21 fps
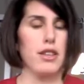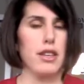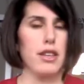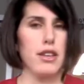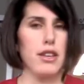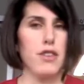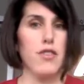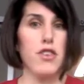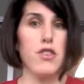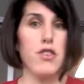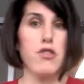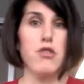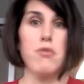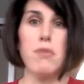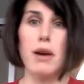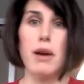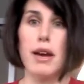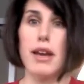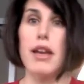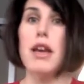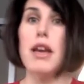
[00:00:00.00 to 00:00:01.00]
individual
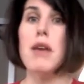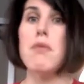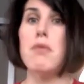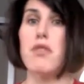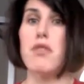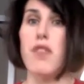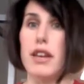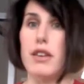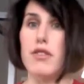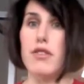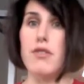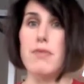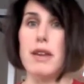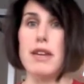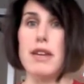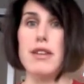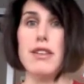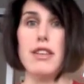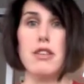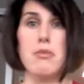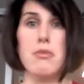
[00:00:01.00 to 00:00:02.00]
by providing
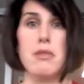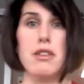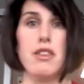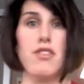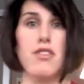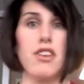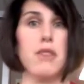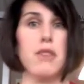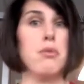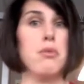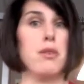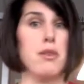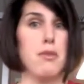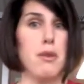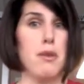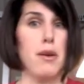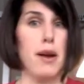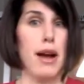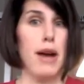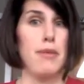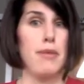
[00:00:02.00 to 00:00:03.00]
information that's specific
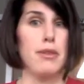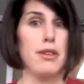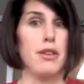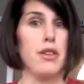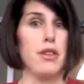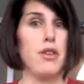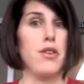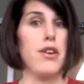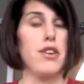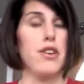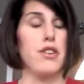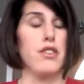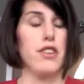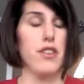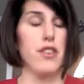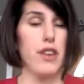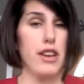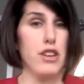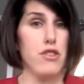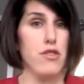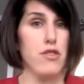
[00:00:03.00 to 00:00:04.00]
perhaps to their
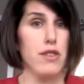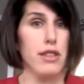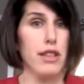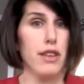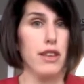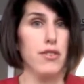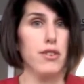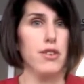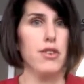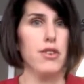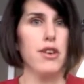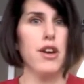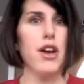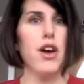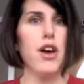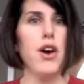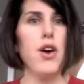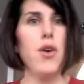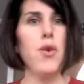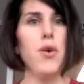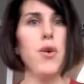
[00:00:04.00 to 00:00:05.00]
injury level
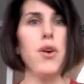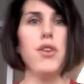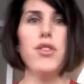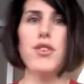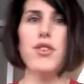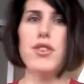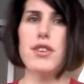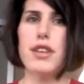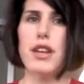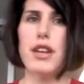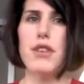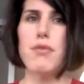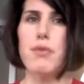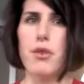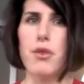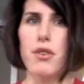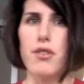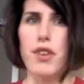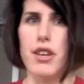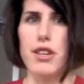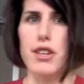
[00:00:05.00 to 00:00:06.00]
or their state of
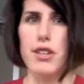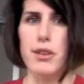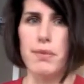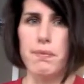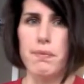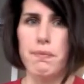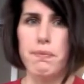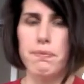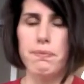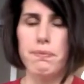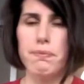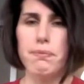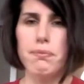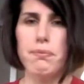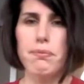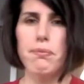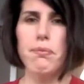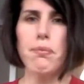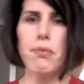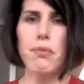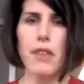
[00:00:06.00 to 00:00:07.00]
motivation.
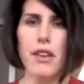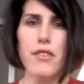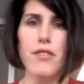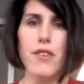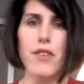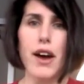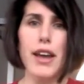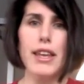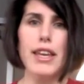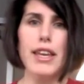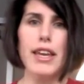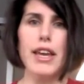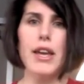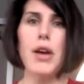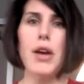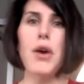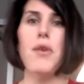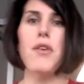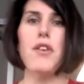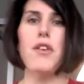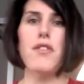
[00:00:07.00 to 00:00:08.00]
And
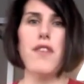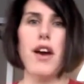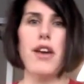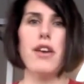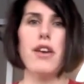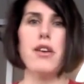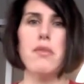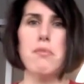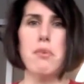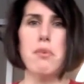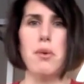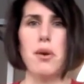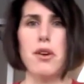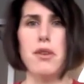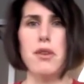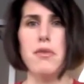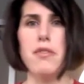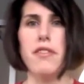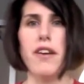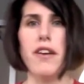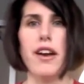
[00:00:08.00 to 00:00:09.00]
finally, we found it important
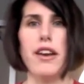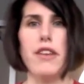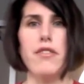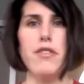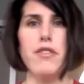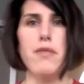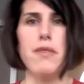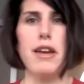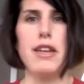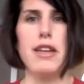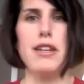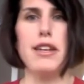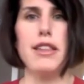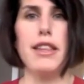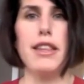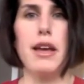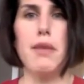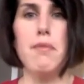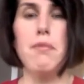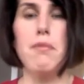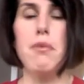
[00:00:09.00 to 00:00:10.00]
to provide information
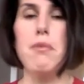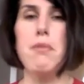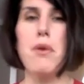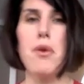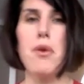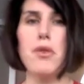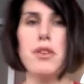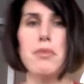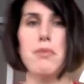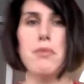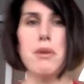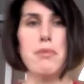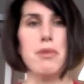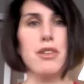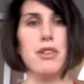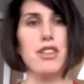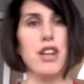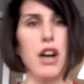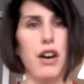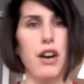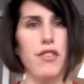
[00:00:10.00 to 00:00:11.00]
that promotes people's
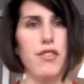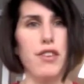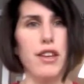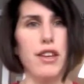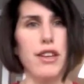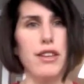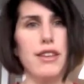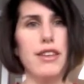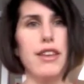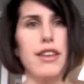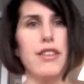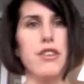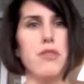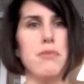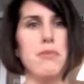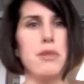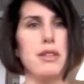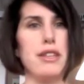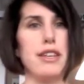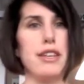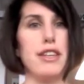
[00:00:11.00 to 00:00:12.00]
confidence in their
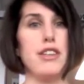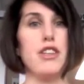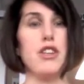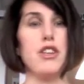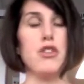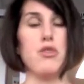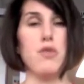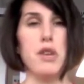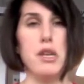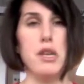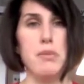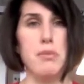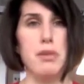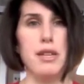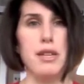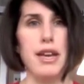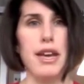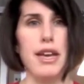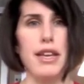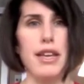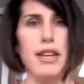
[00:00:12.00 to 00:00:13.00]
ability to create a
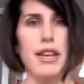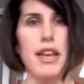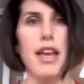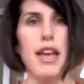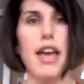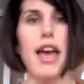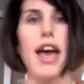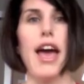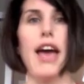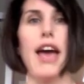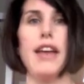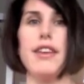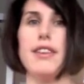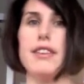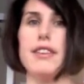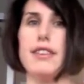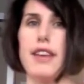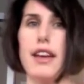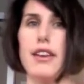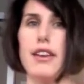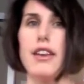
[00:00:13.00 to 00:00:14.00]
plan and to
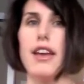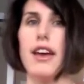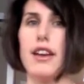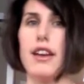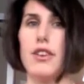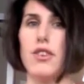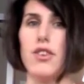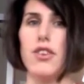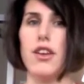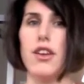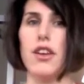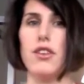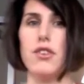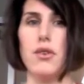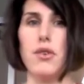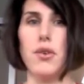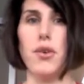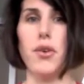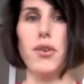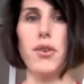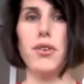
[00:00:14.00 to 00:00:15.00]
set exercise
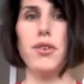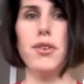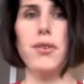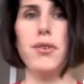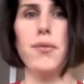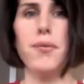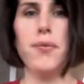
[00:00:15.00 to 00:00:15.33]
goals.